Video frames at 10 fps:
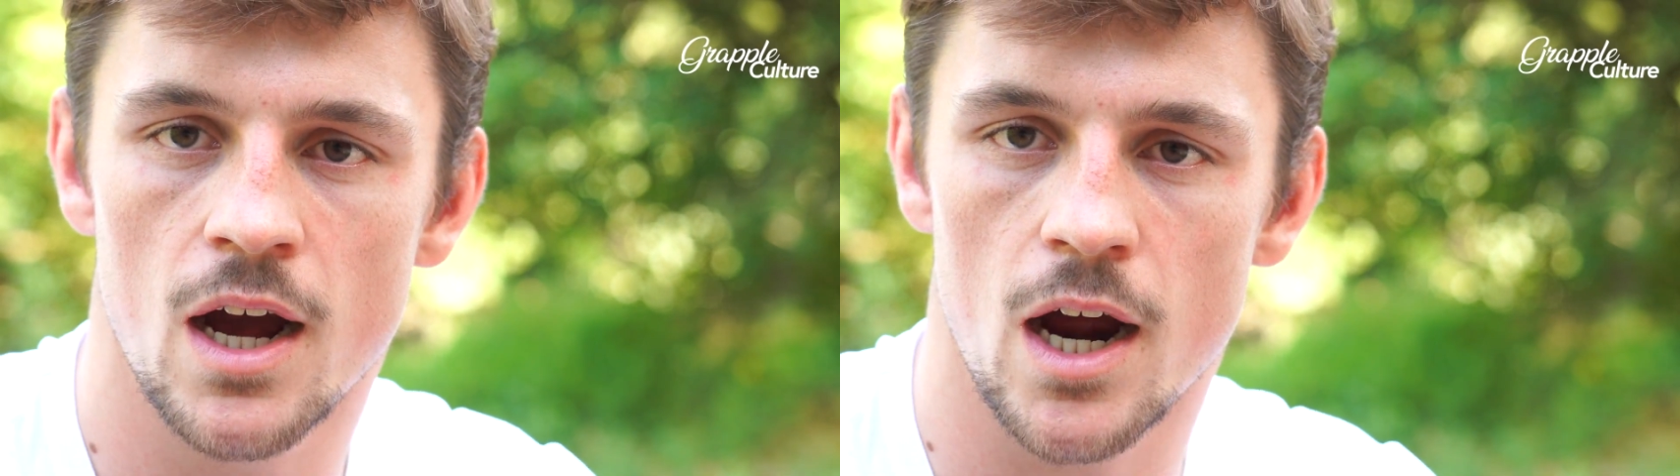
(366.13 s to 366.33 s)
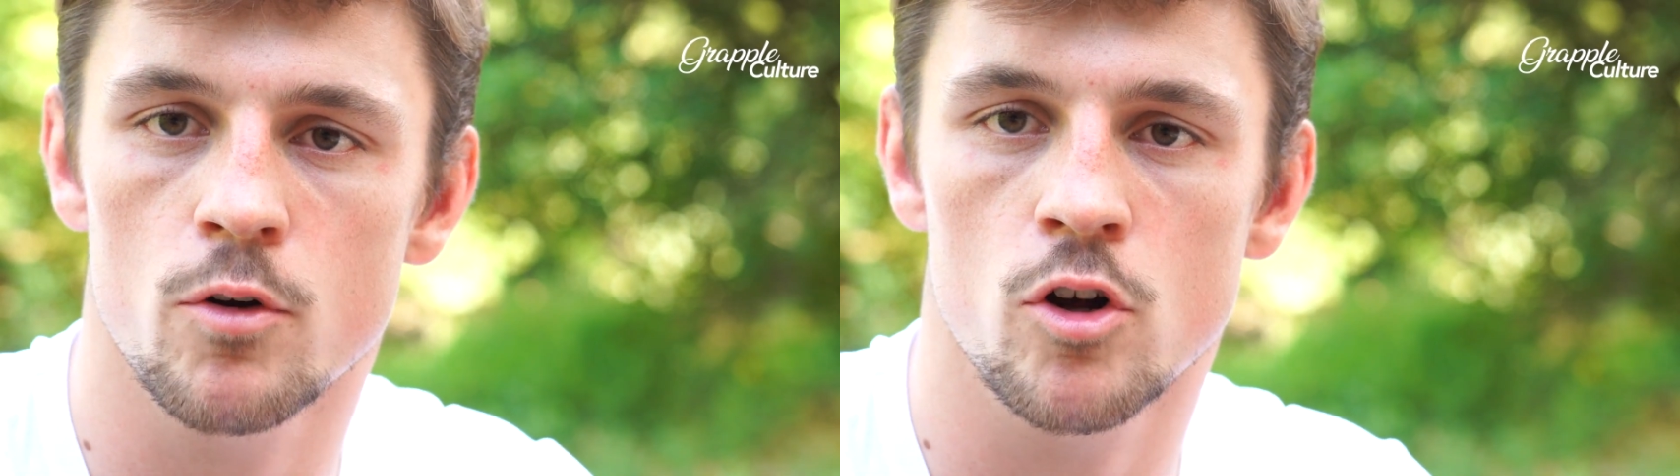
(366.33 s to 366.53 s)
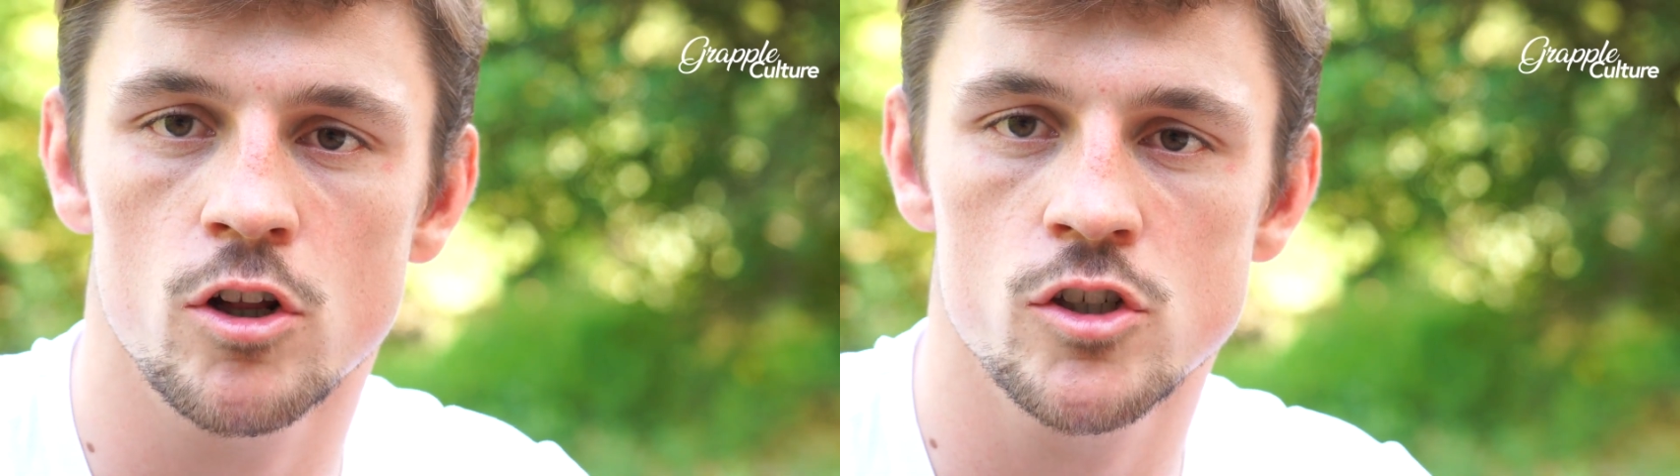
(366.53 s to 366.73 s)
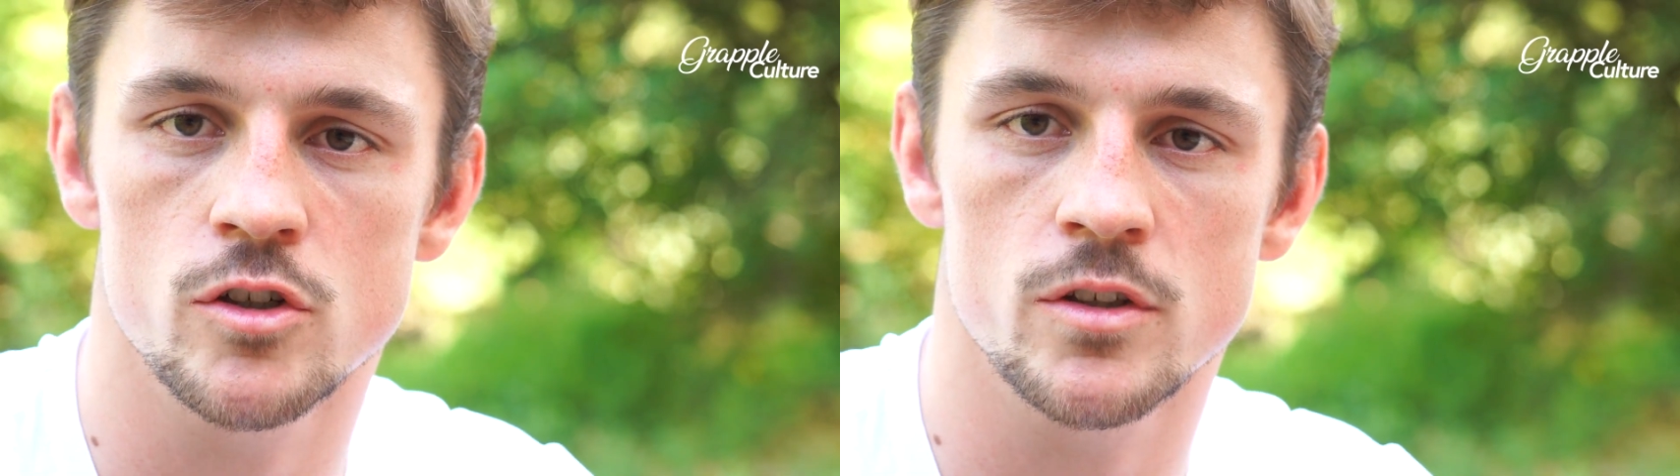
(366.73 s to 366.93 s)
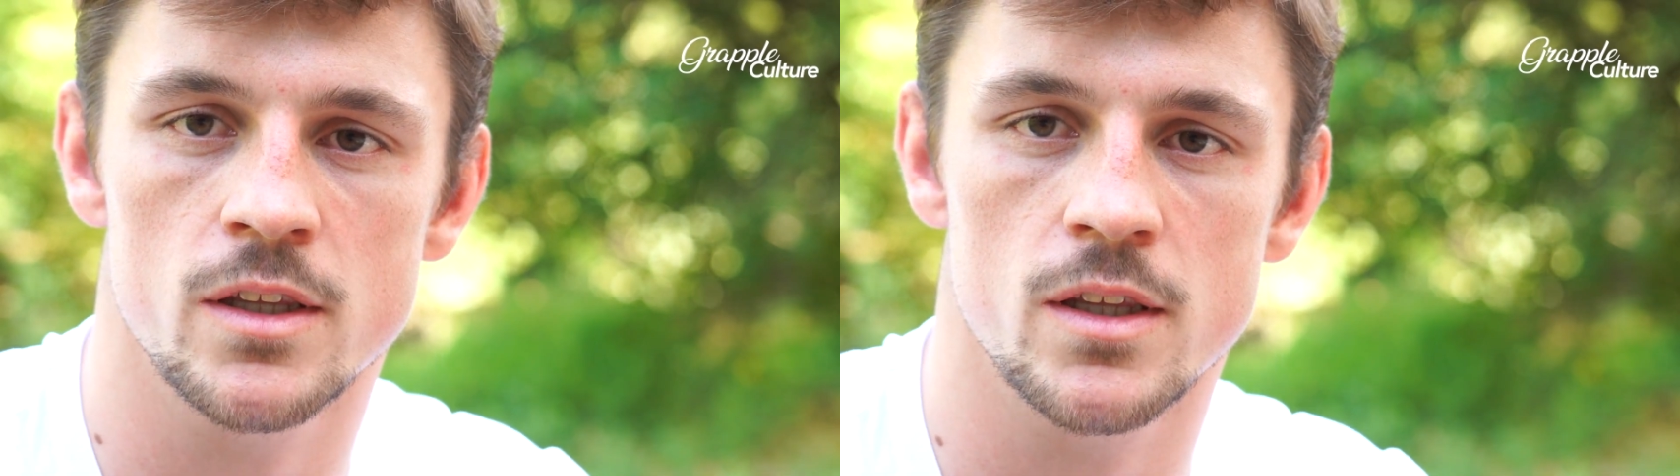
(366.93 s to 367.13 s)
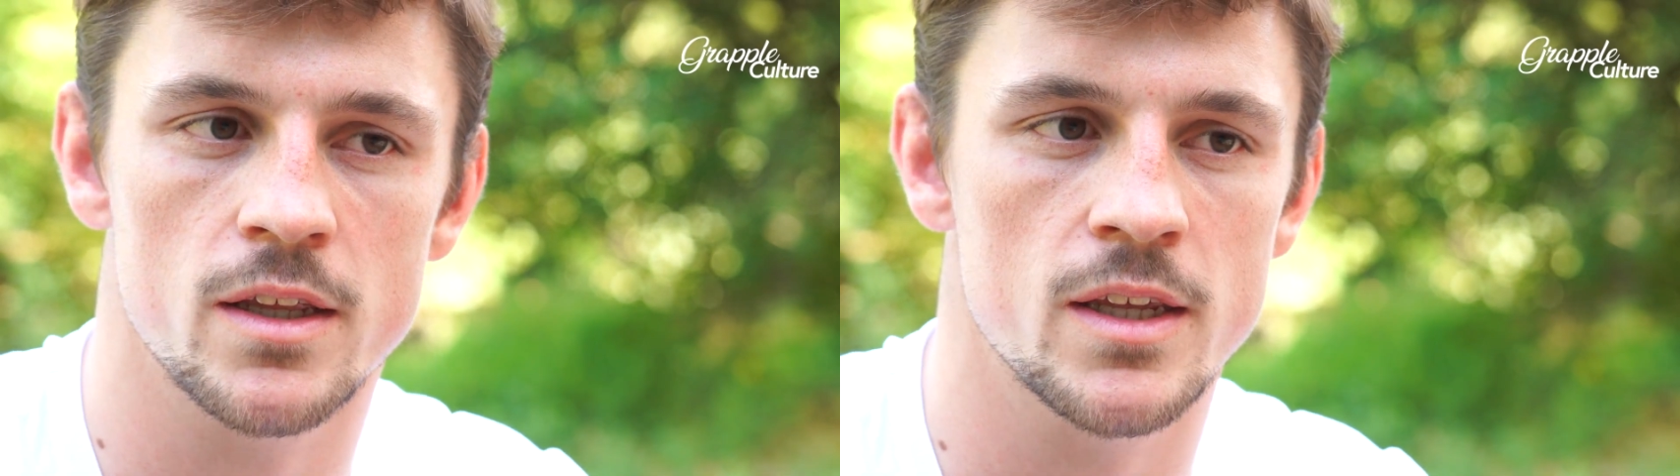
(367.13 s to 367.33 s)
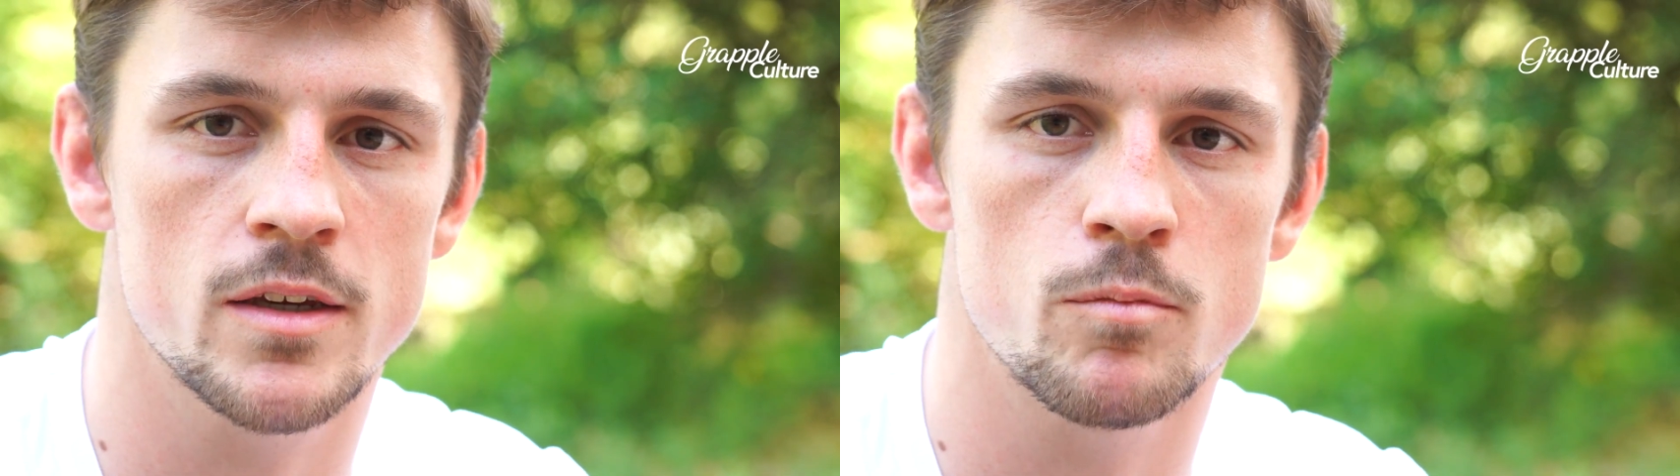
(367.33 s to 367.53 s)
our culture that I think